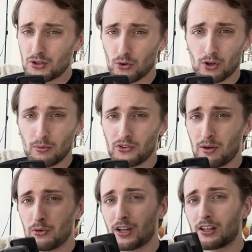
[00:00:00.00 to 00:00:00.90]
Dhokla was
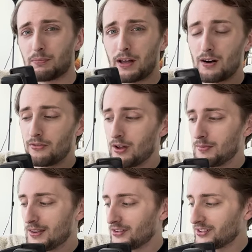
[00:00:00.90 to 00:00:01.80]
able to get the better of
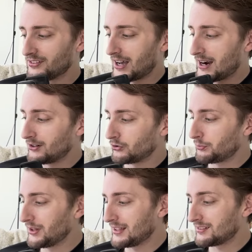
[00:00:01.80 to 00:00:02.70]
him, and this entire
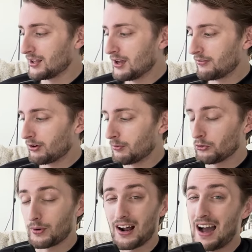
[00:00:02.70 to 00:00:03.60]
split, for the
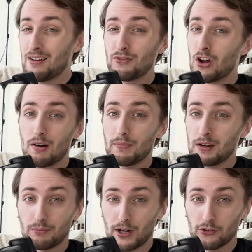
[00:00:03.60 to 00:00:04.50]
most part, I've not been
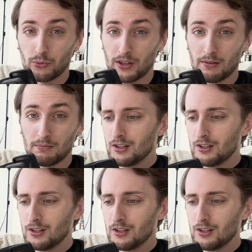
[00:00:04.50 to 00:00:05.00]
impressed with him.